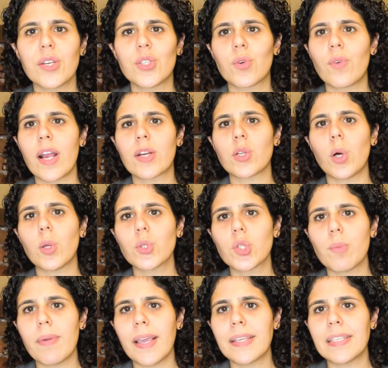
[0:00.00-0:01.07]
Direct
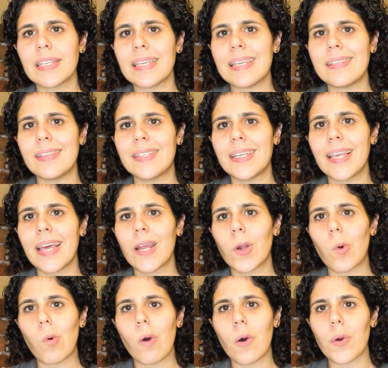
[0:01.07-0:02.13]
also makes it easy to get a
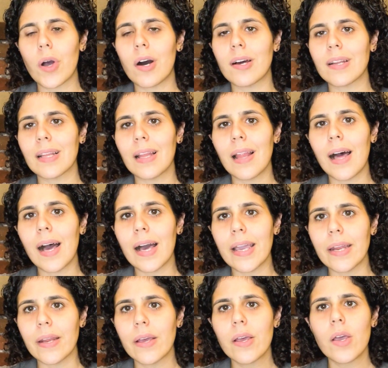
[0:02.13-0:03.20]
quote online.